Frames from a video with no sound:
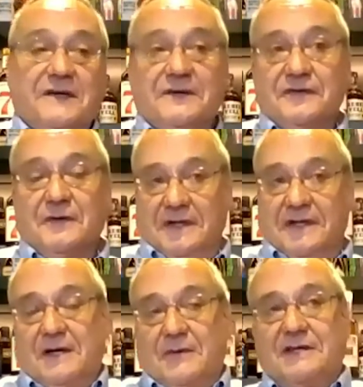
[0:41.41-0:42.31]
So
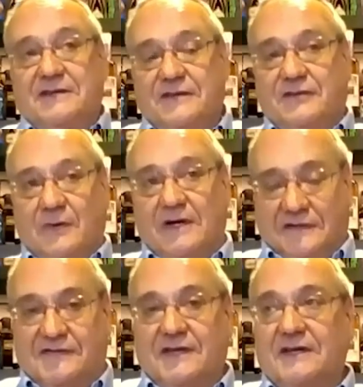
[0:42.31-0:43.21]
going into the 20th
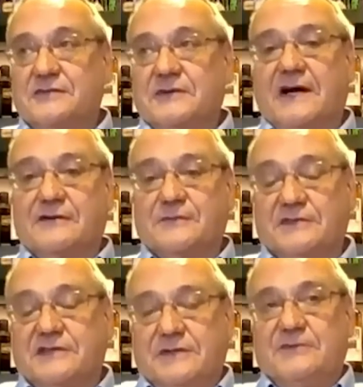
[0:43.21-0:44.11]
century, Irish
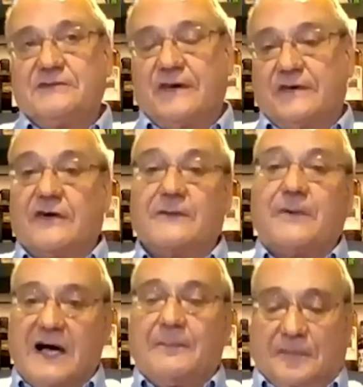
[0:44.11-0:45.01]
whiskey was very, very
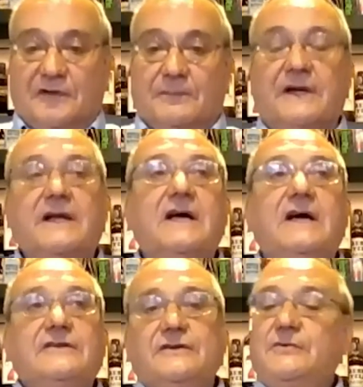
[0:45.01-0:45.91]
popular, but
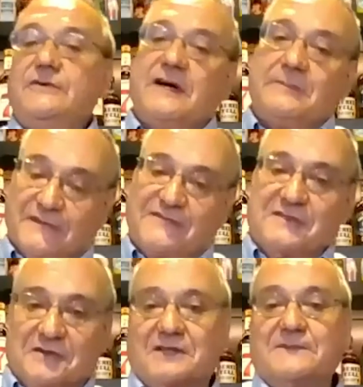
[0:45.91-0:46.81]
due to a number of
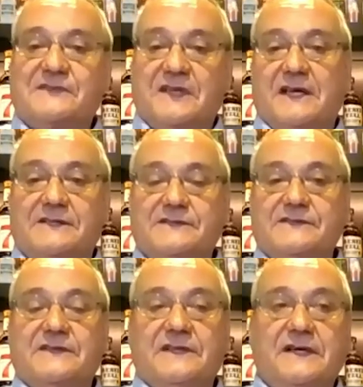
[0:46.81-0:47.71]

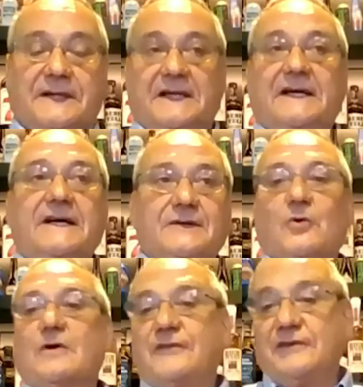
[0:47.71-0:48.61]
circumstances, the
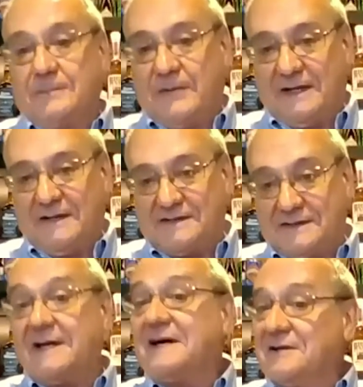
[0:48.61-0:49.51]
war for independence in
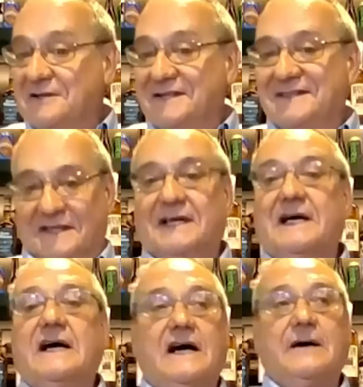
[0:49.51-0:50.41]
Ireland,
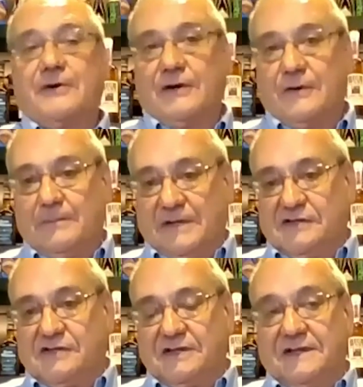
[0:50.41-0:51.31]

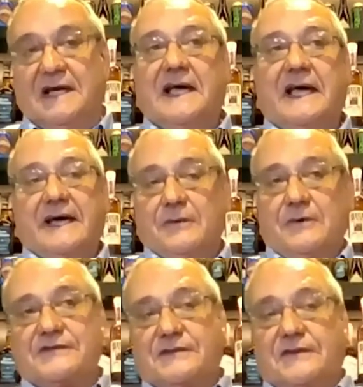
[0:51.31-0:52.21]
prohibition, and
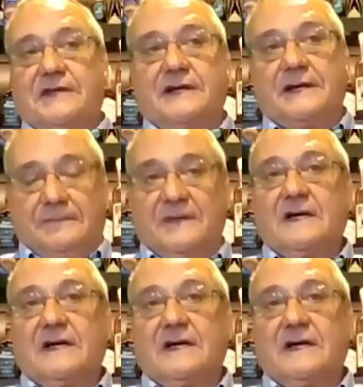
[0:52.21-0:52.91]
also the